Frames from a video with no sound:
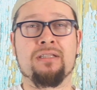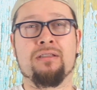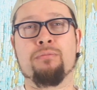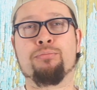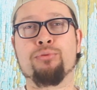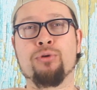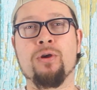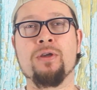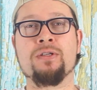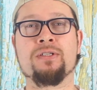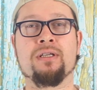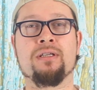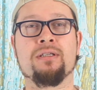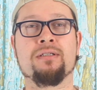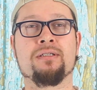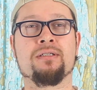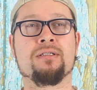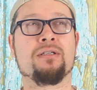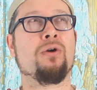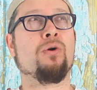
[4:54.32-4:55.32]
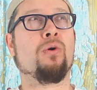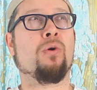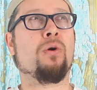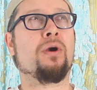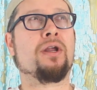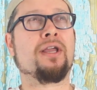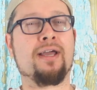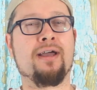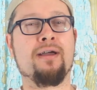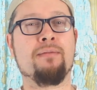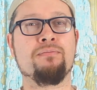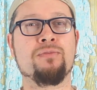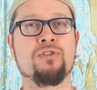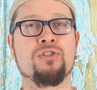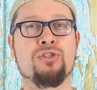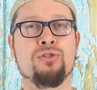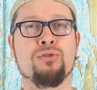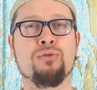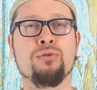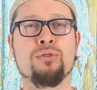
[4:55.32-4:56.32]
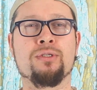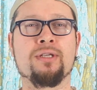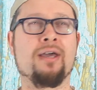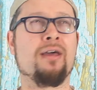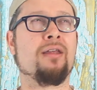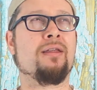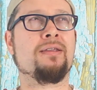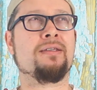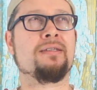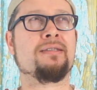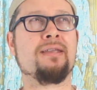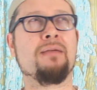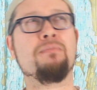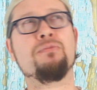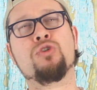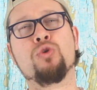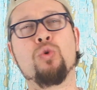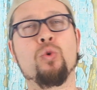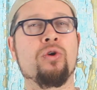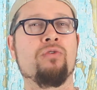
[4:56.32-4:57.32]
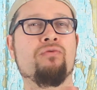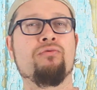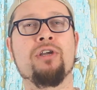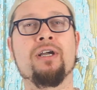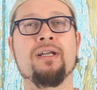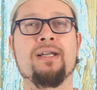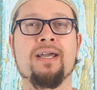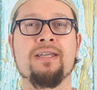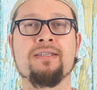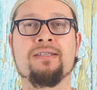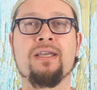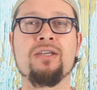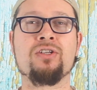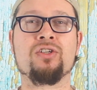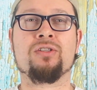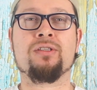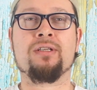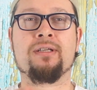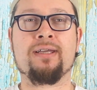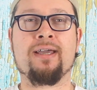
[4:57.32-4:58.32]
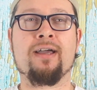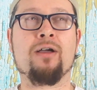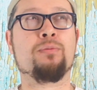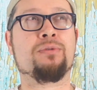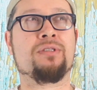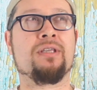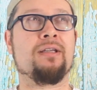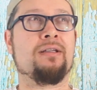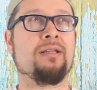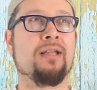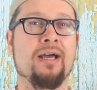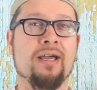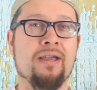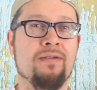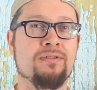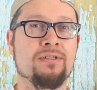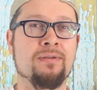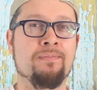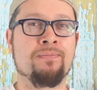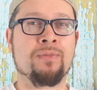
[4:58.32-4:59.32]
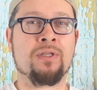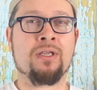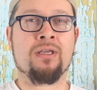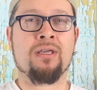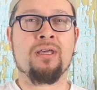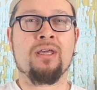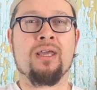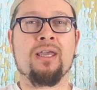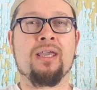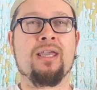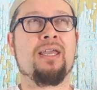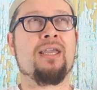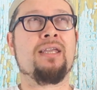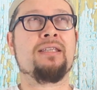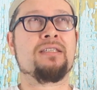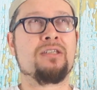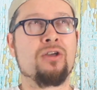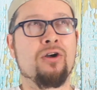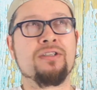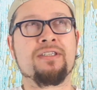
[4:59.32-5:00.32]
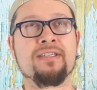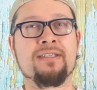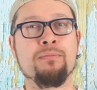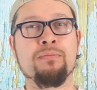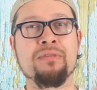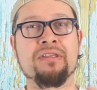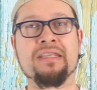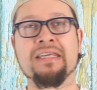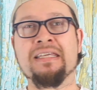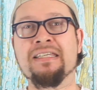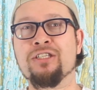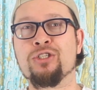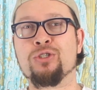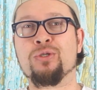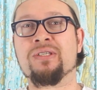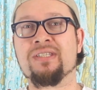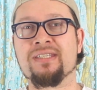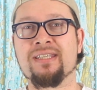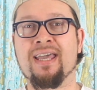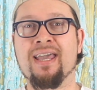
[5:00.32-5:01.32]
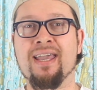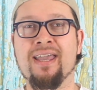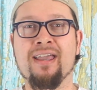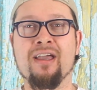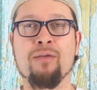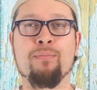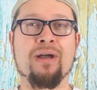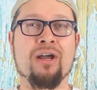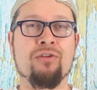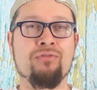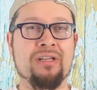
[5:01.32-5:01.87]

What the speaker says: in the process or come to some sort of realization that helps their lives. It's got some things to say about